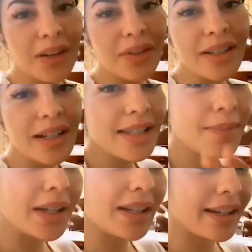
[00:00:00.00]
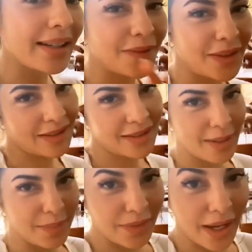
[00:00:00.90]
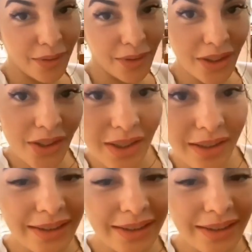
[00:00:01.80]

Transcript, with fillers: ever done something in like a different type of language?